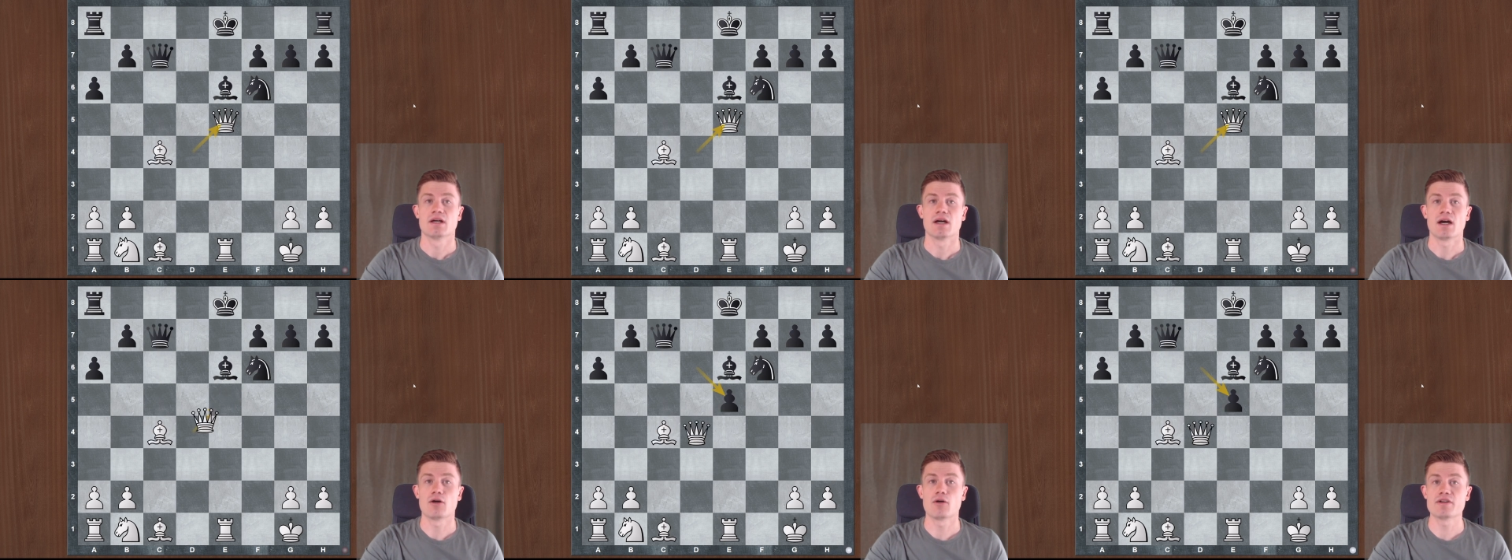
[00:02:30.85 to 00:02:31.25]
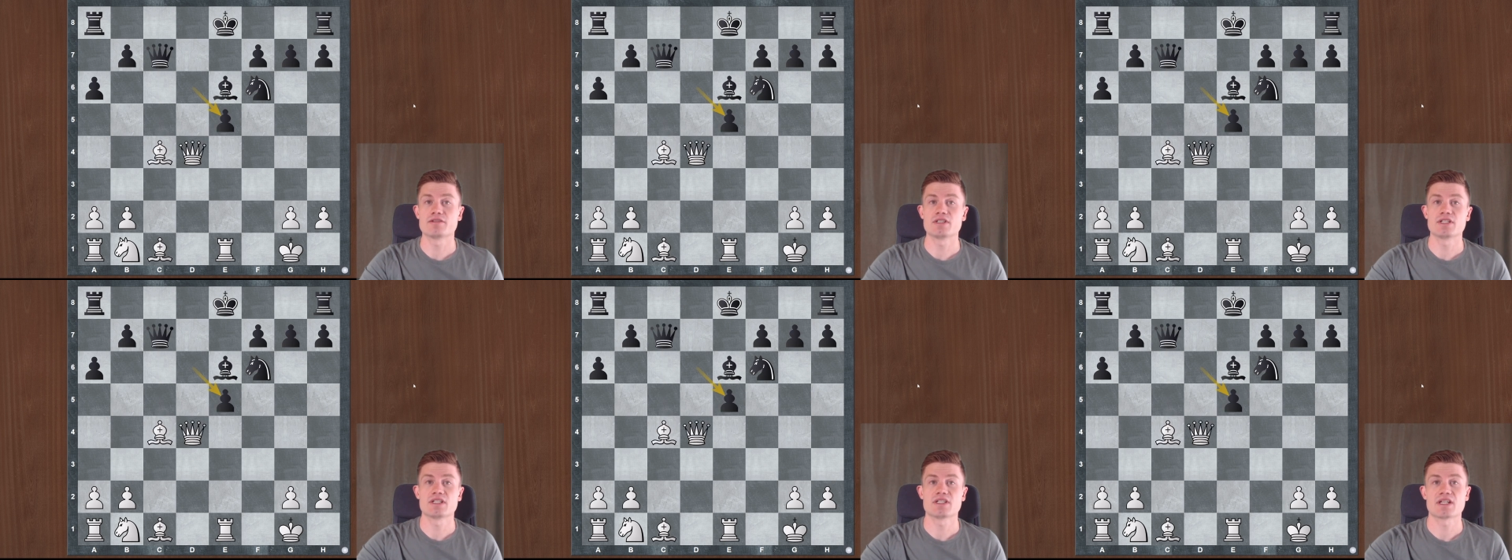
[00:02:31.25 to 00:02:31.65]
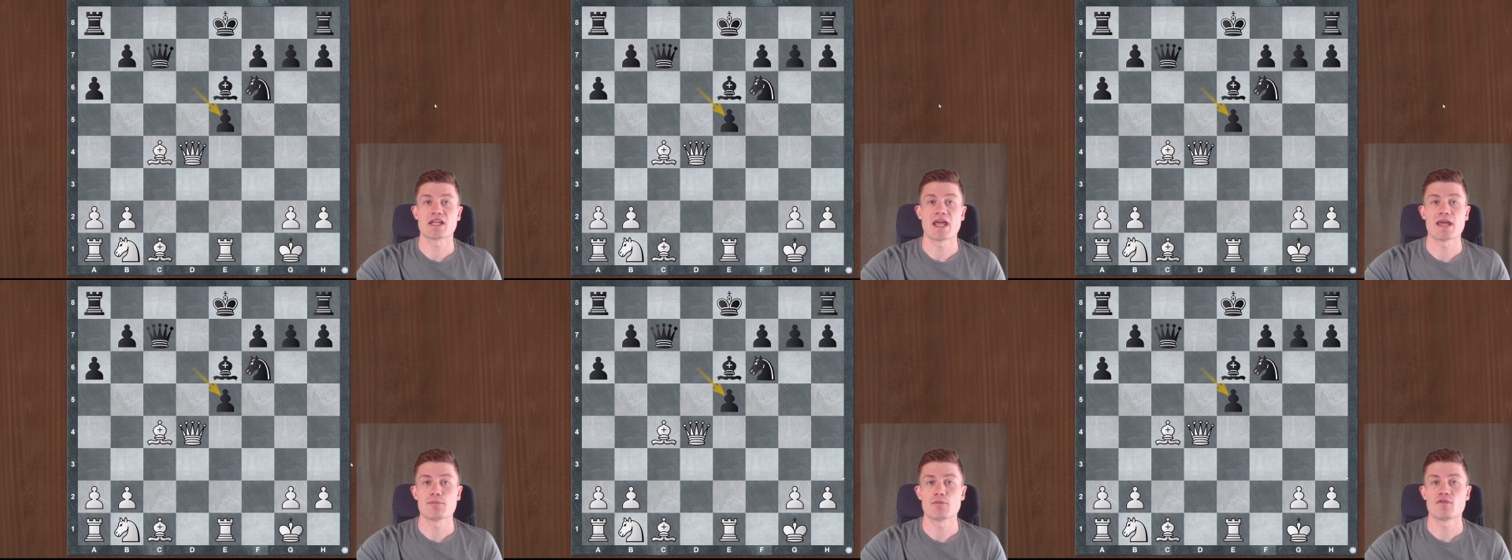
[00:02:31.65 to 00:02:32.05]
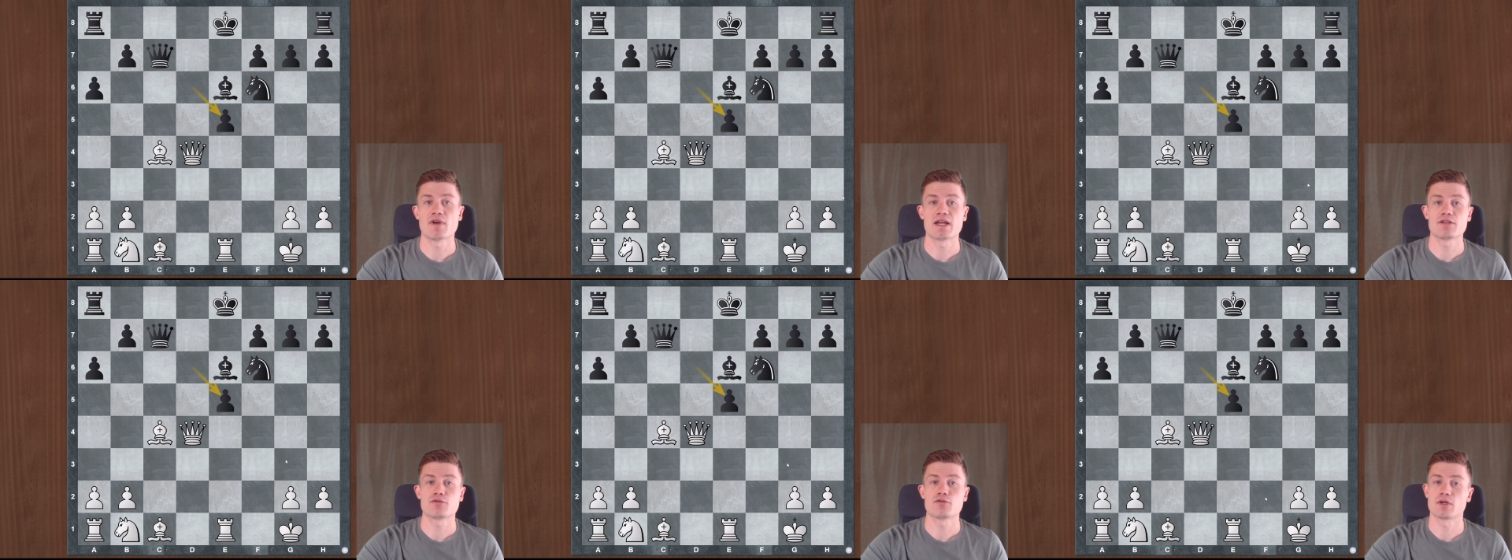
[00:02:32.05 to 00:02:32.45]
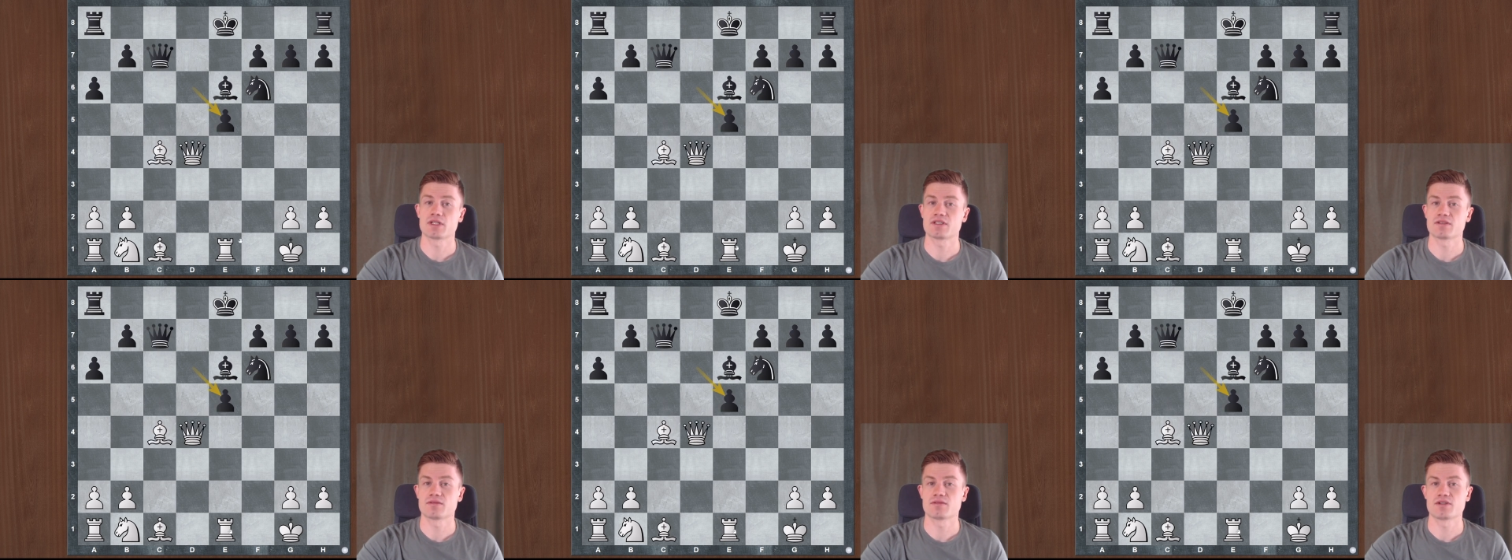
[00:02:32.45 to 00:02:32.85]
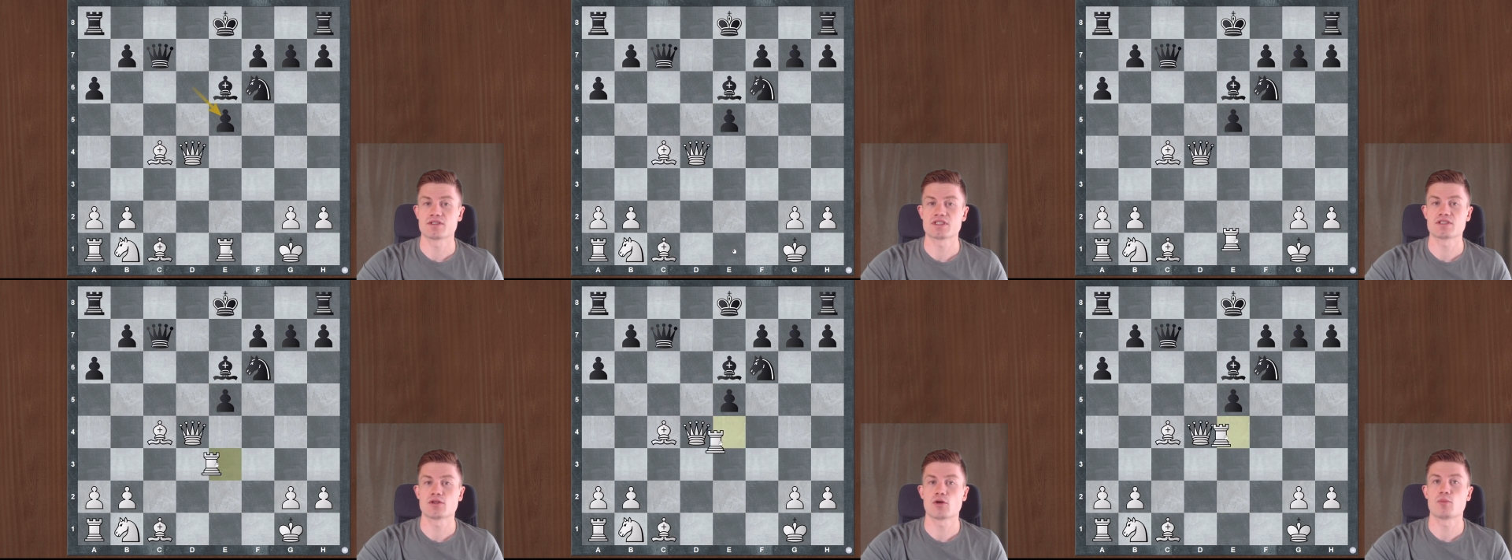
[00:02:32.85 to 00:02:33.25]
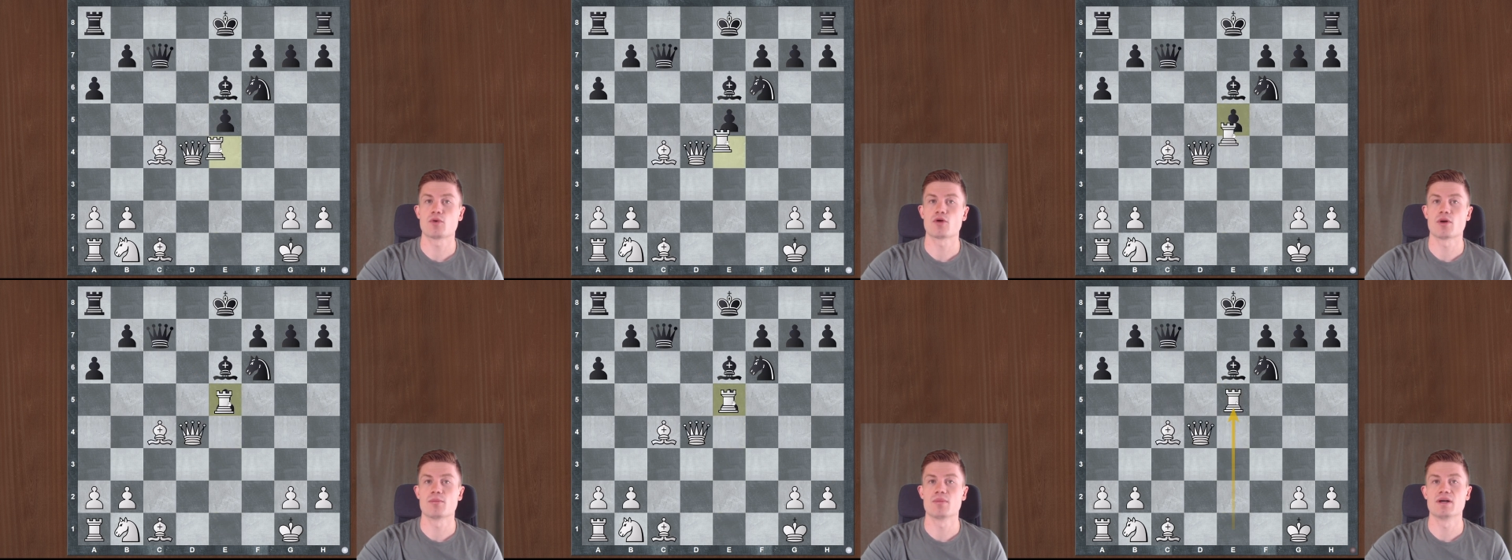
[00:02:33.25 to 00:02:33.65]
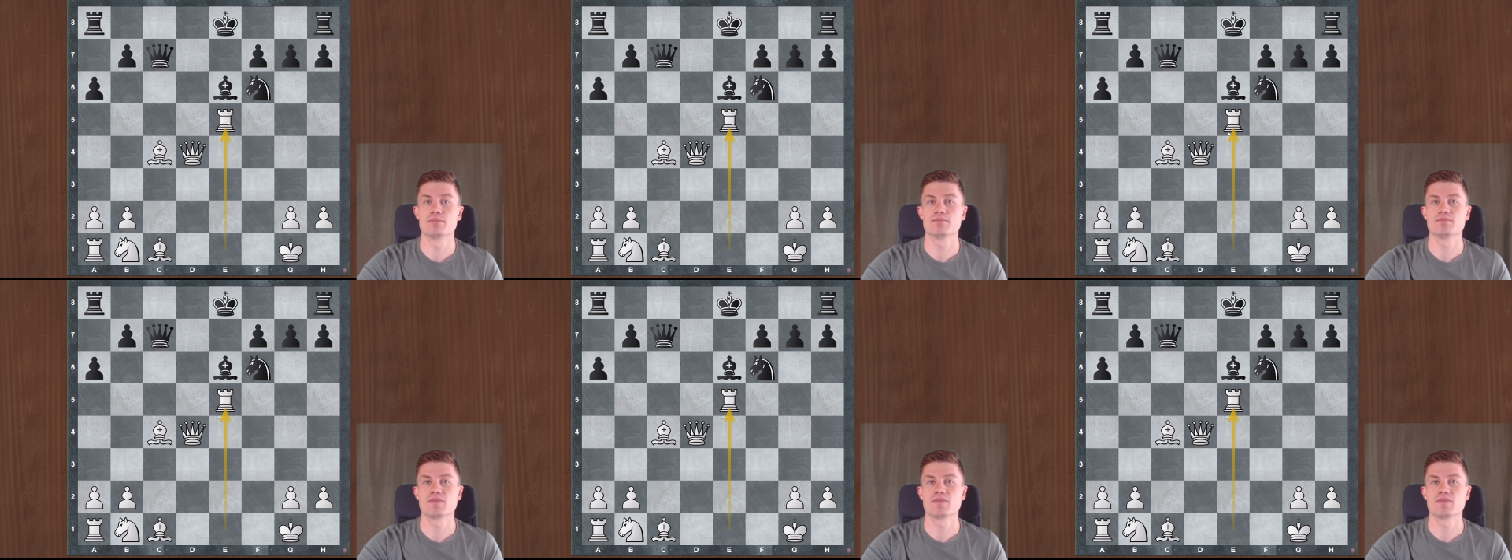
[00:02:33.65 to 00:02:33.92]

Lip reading: However, in the game, white thought there is no problem,